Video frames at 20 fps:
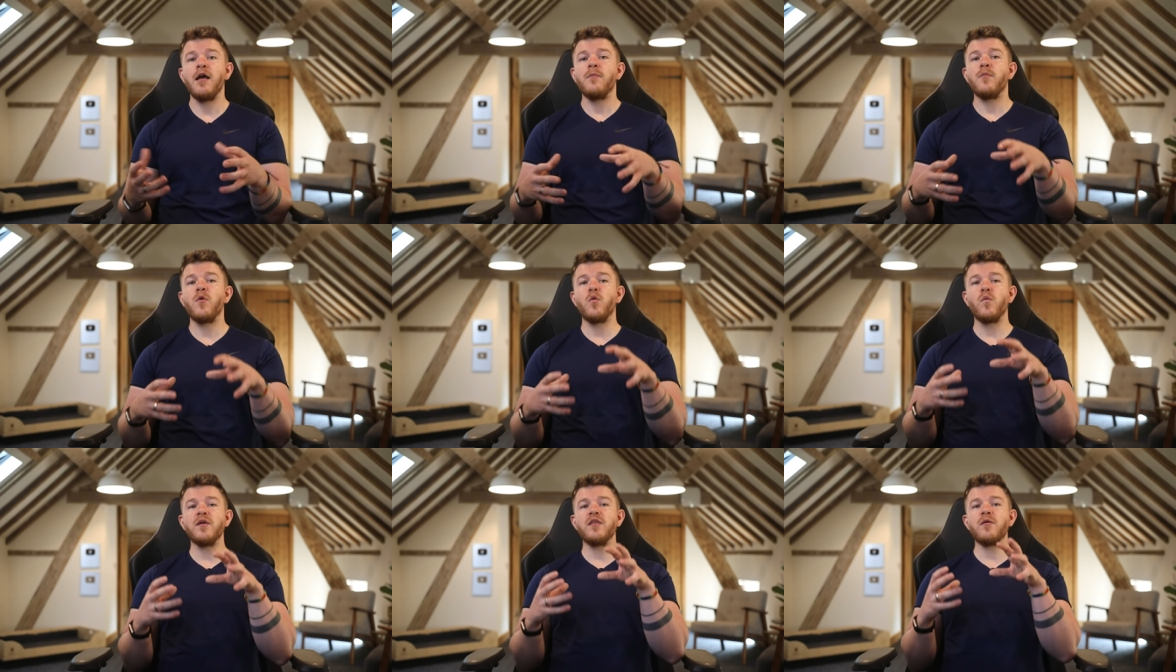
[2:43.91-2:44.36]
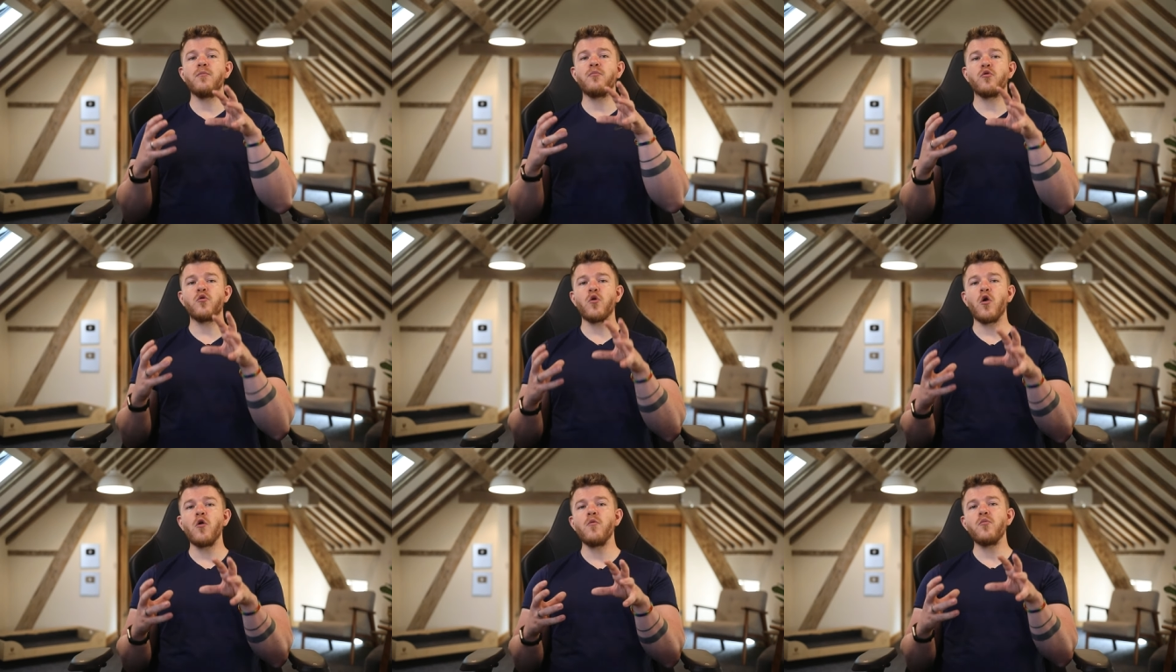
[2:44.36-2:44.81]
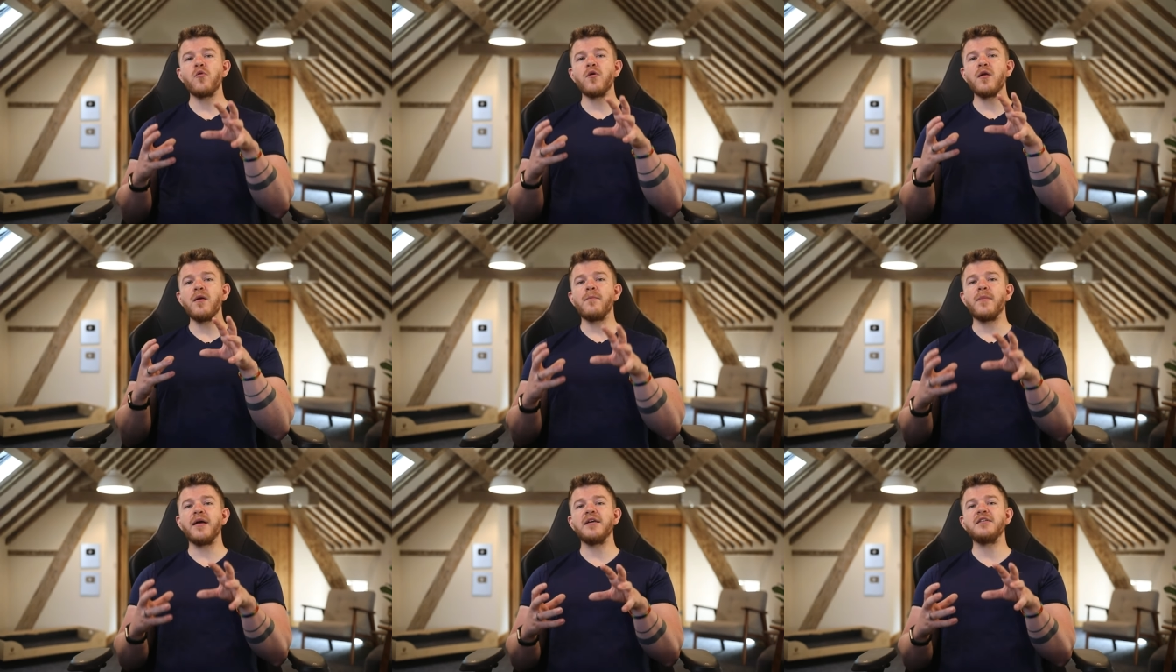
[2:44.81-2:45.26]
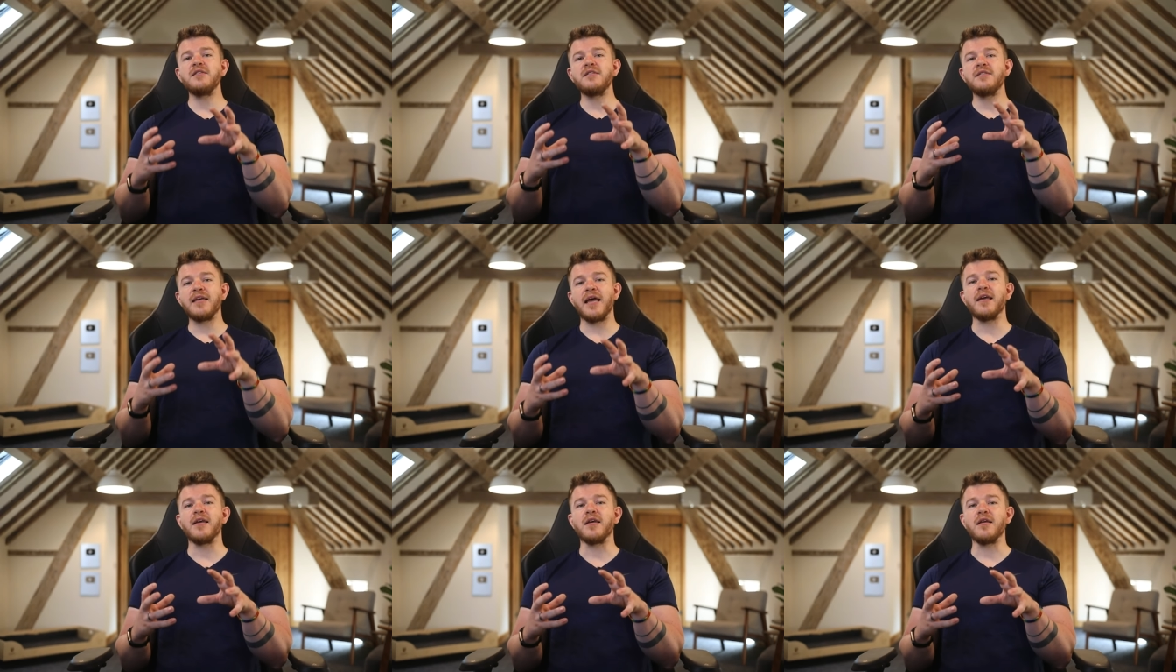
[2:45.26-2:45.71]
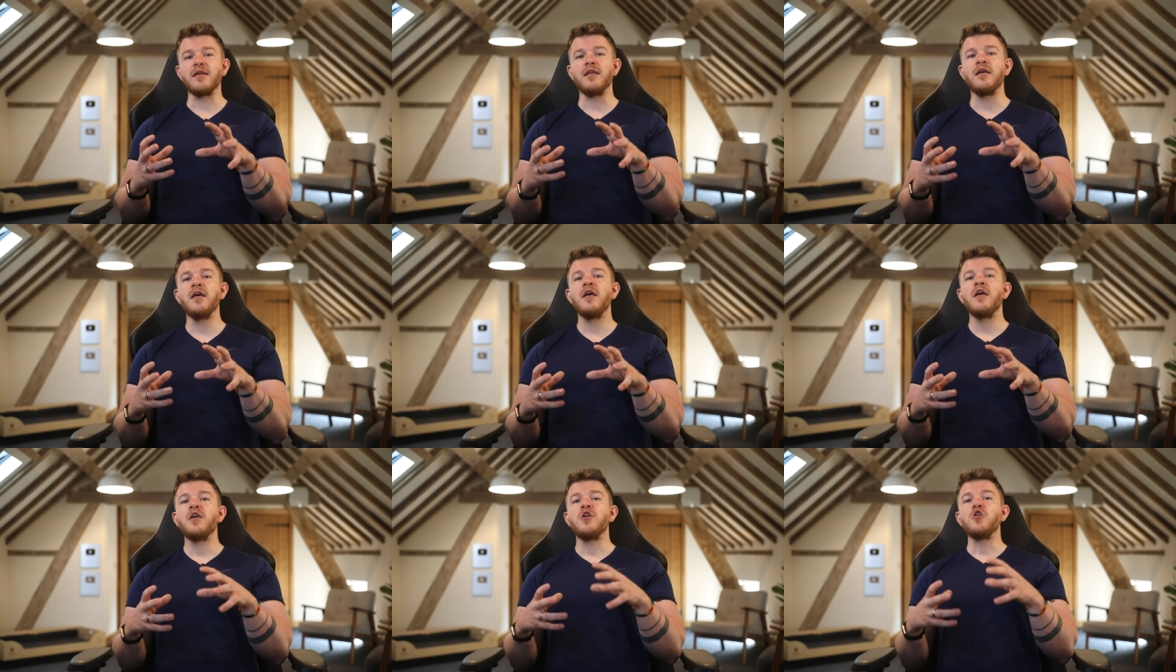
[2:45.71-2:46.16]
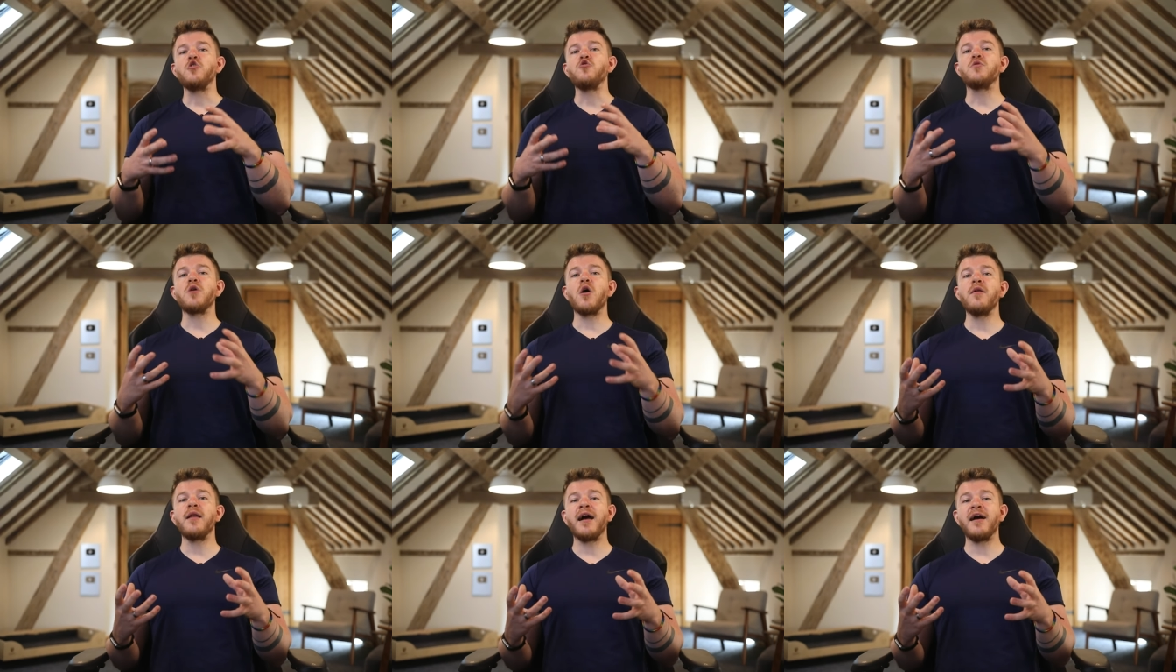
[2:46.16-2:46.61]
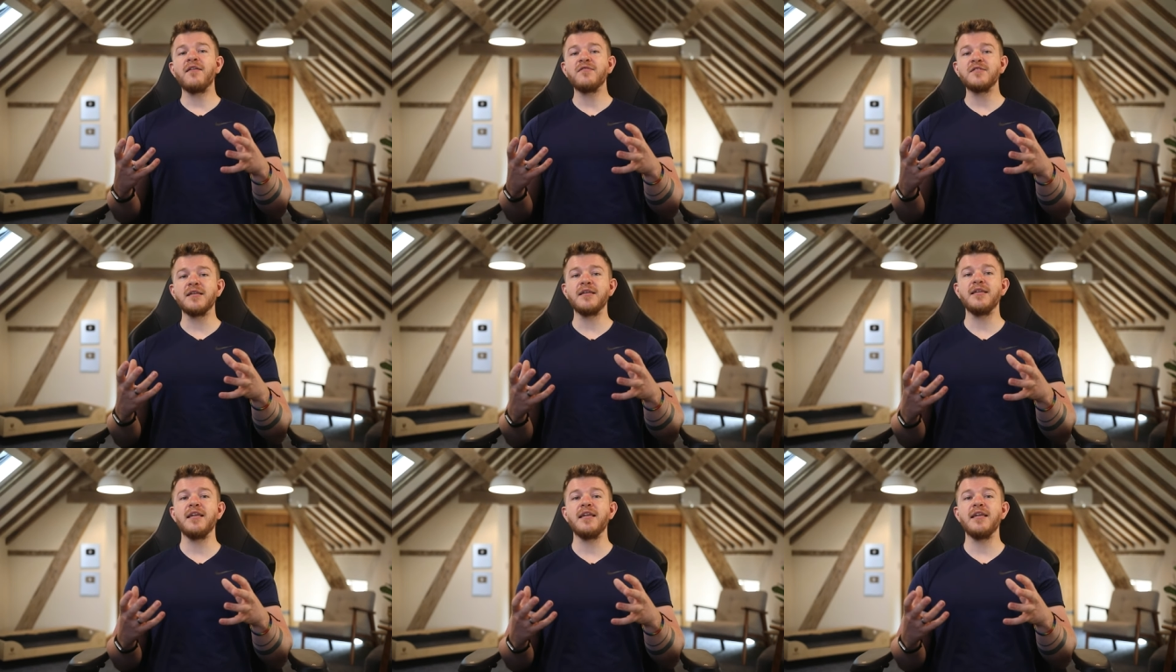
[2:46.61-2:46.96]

But with appropriate measures taken, you don't have to